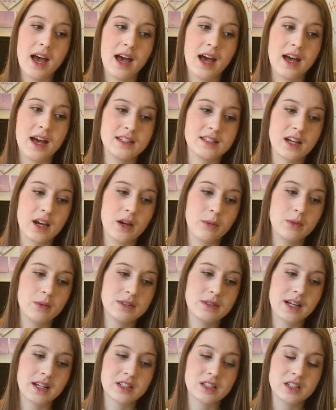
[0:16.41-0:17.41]
and I
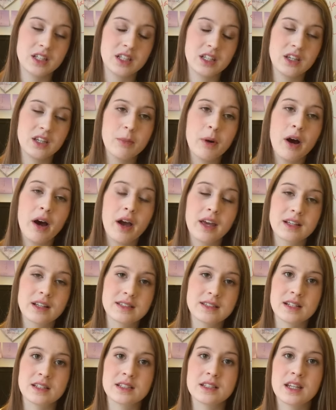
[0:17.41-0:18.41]
was actually a year behind,
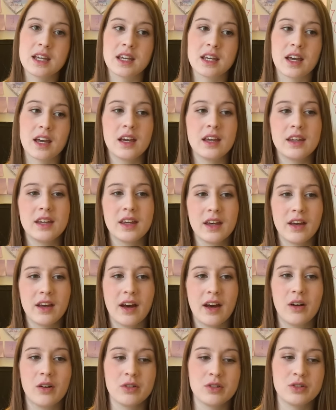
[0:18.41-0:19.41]
set to take a year
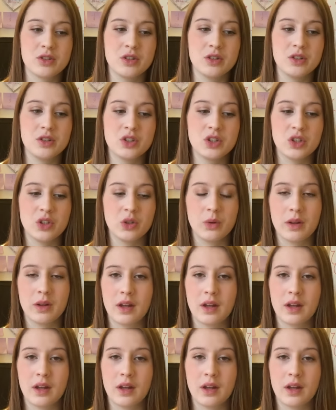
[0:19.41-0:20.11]
out due to